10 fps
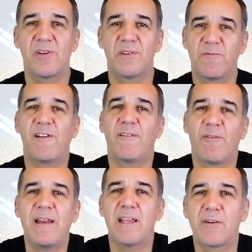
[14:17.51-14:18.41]
So it's
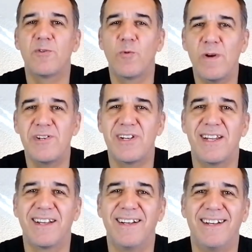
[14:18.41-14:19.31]
really a good
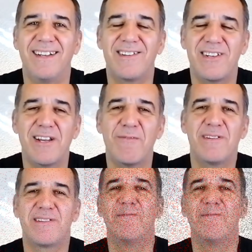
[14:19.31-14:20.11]
wishing sequence